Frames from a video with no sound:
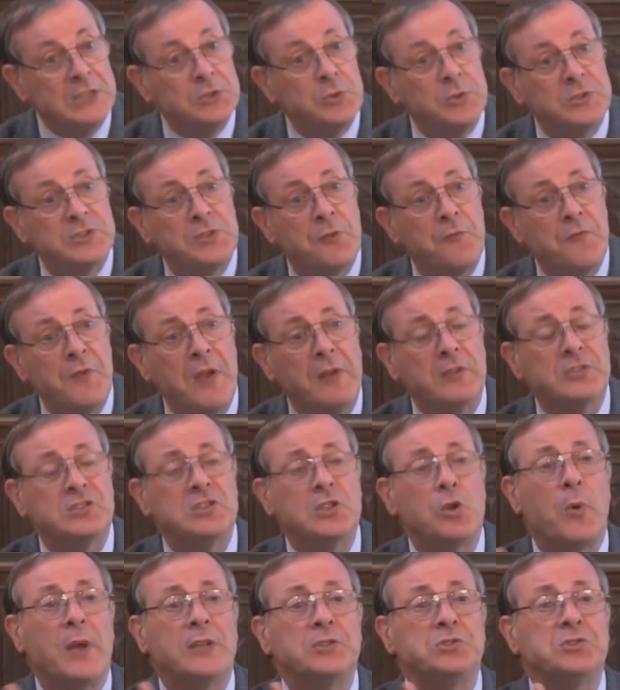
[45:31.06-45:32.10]
So there's a very
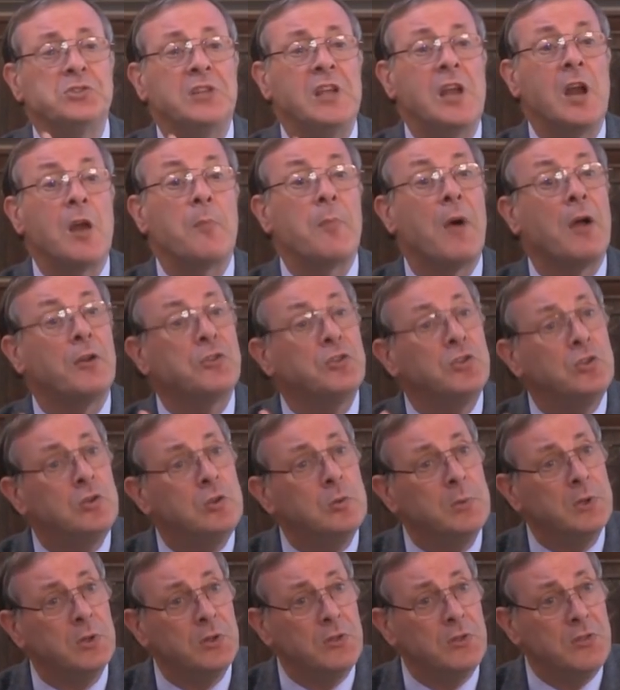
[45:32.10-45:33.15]
interesting question here about
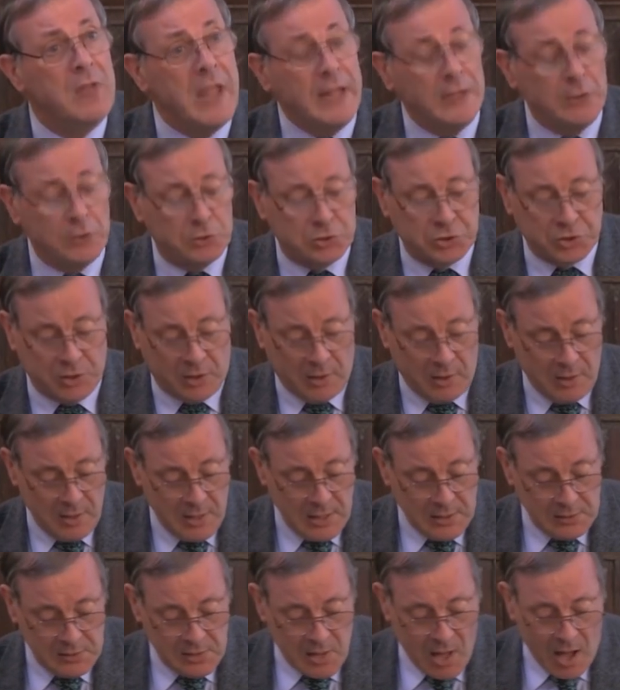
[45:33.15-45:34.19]
human nature
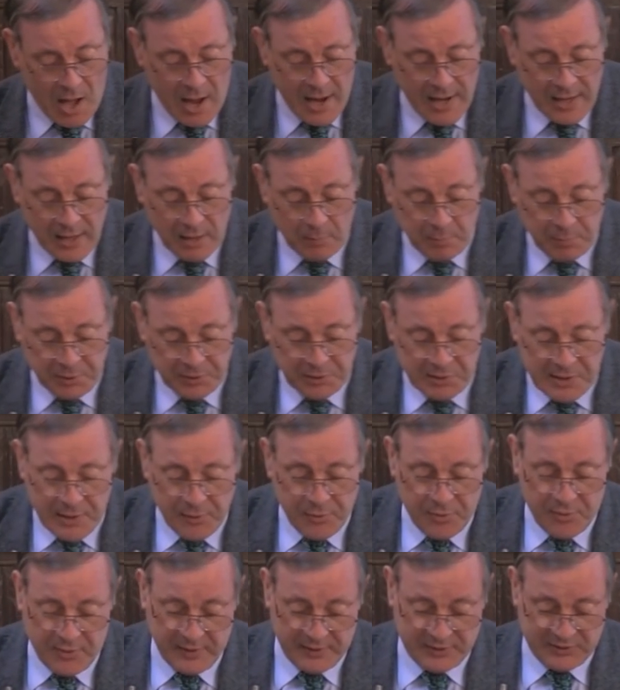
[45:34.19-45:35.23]
lying
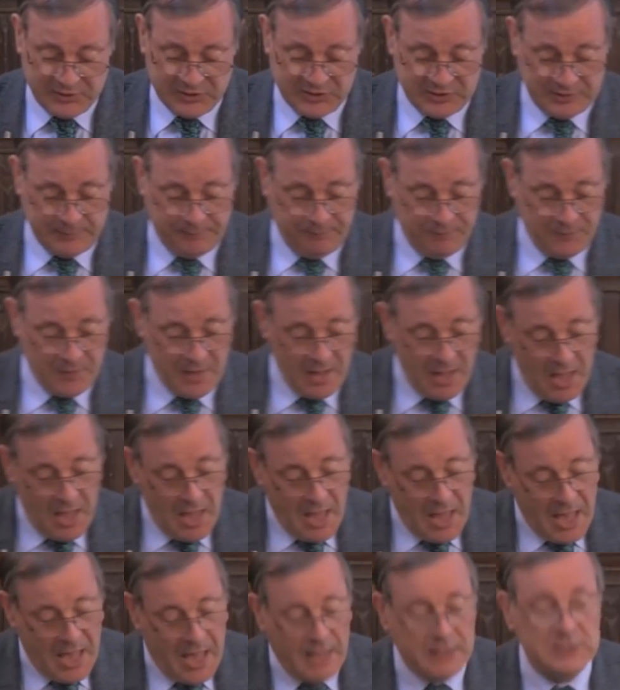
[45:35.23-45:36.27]
beneath this.
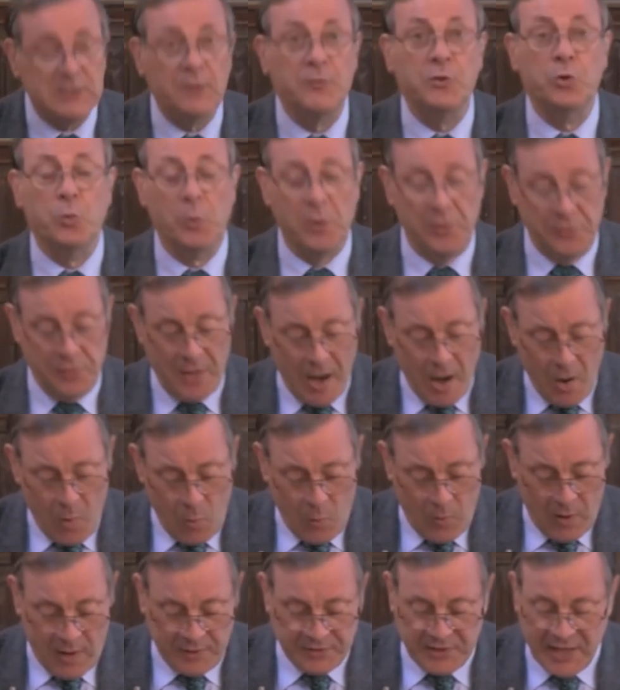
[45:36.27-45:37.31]
Uh, some of you will
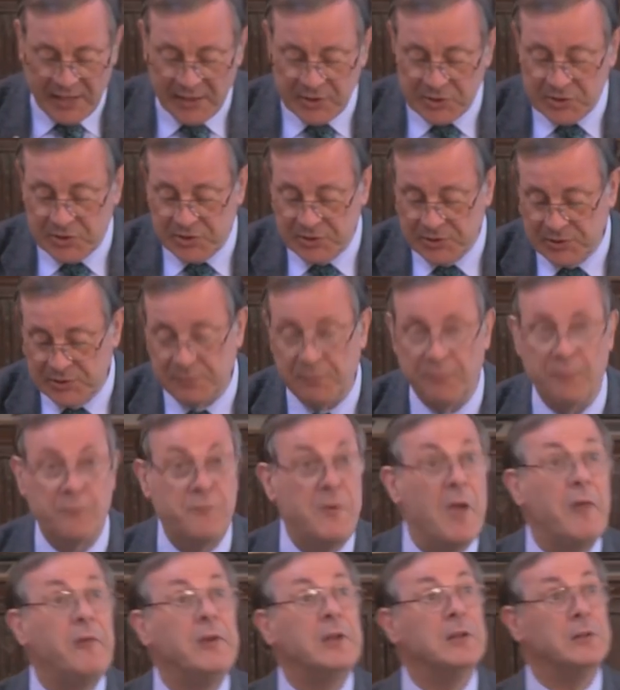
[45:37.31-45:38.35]
know uh, Tennyson's
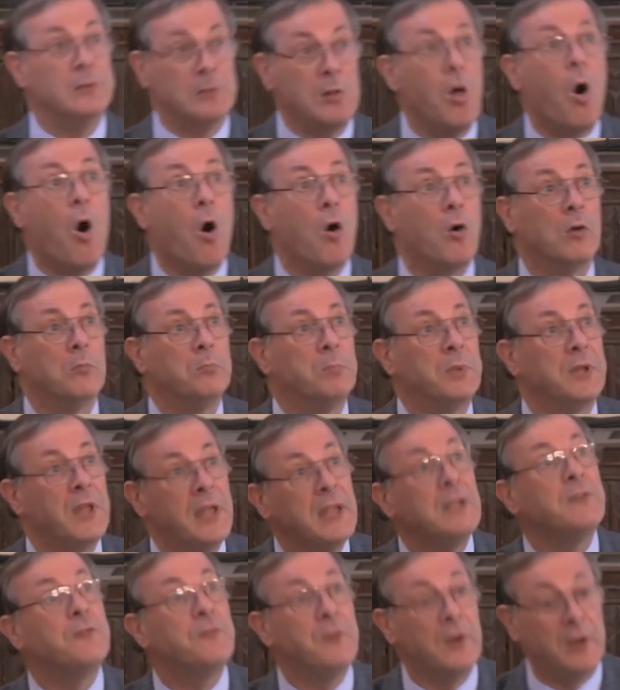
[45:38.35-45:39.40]
very long, but I
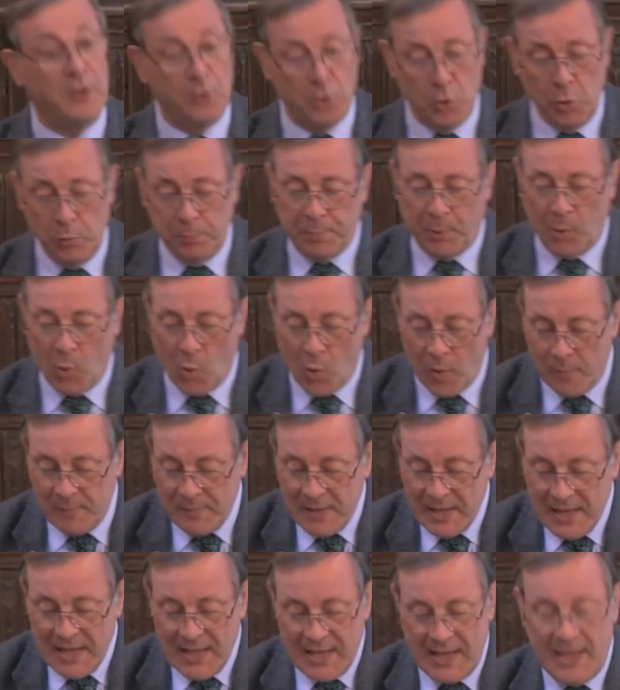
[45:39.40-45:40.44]
think very good
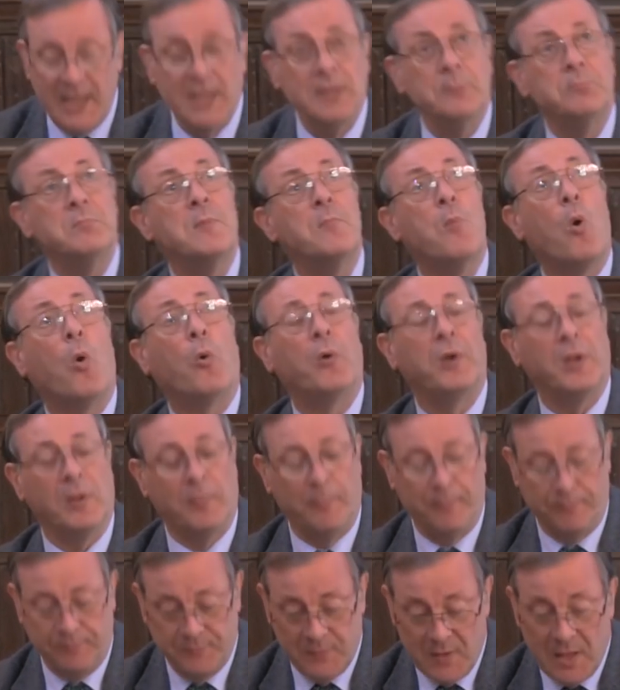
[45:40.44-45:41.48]
poem, In
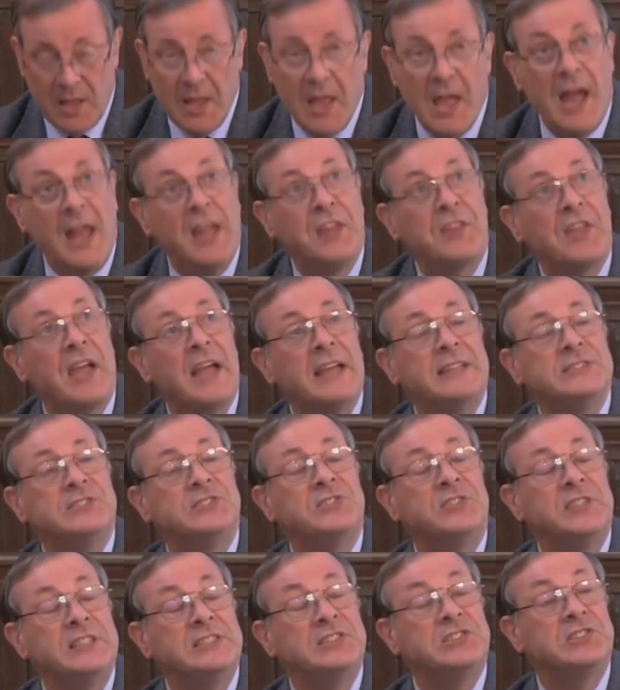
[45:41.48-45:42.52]
Memoriam. And it
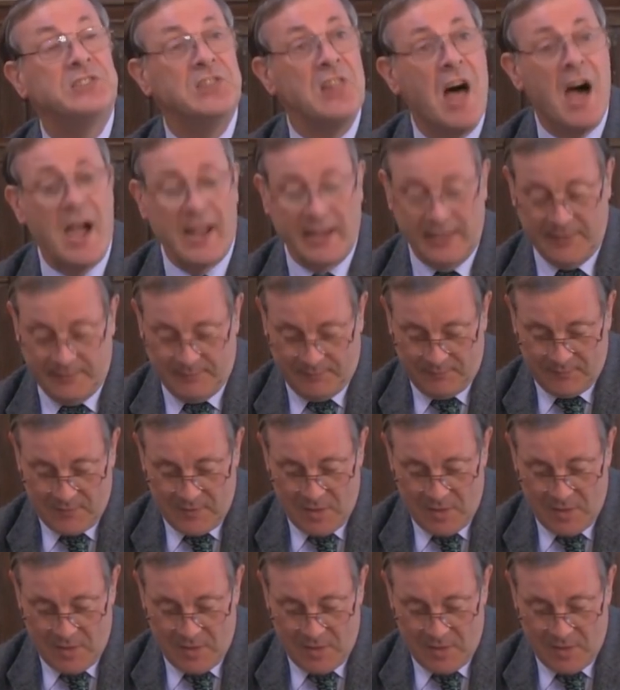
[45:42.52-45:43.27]
has this line